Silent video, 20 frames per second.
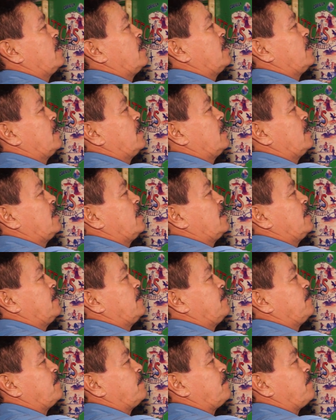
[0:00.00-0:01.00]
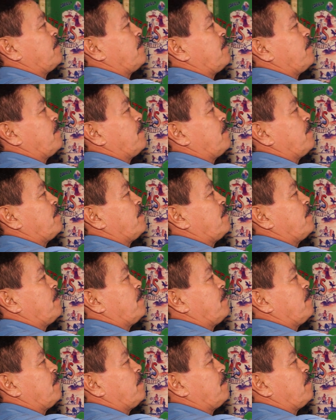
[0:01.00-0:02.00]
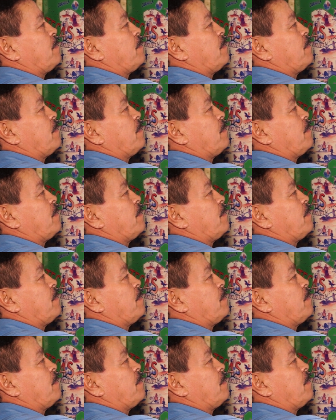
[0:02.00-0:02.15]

Nobody speaks.